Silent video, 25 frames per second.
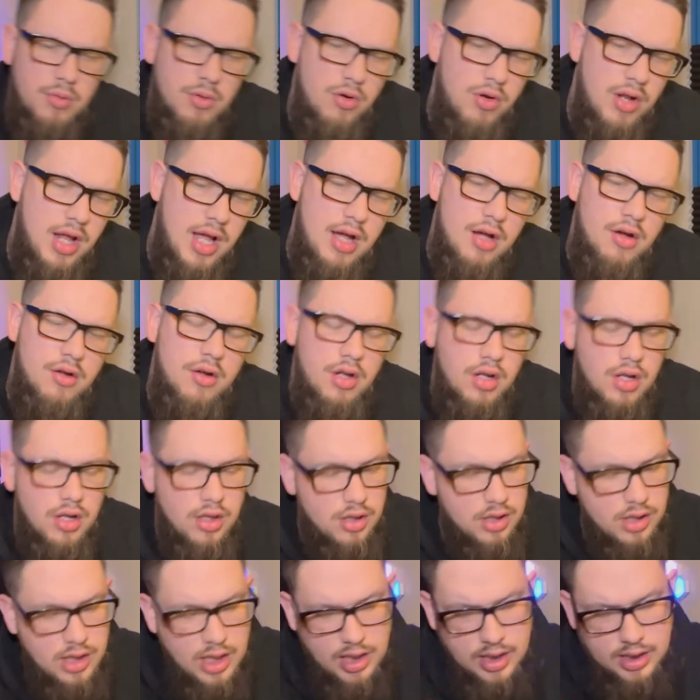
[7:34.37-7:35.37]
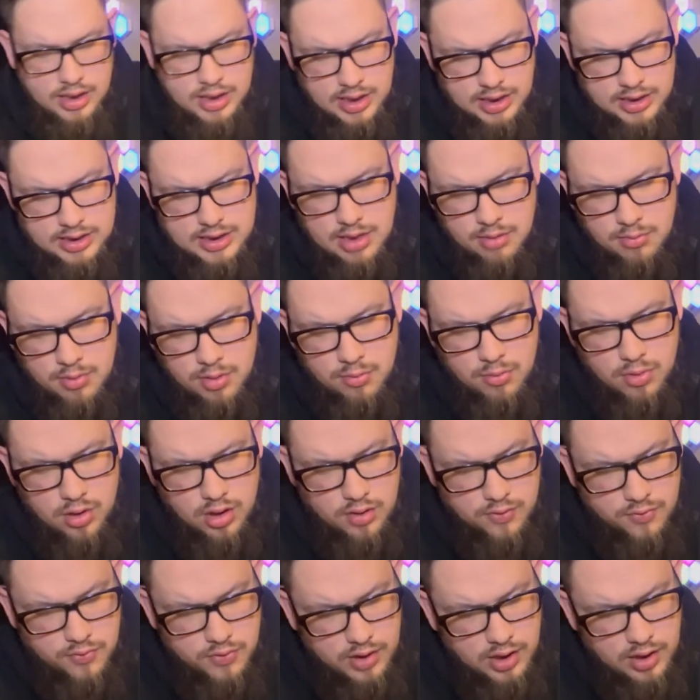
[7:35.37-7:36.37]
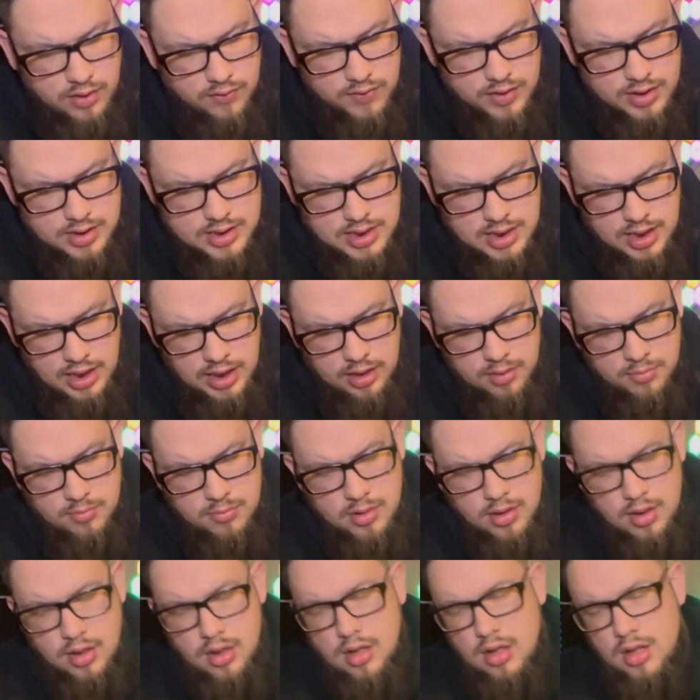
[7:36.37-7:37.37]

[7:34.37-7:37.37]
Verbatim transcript: wrote out kind of things that we wanted for the events team,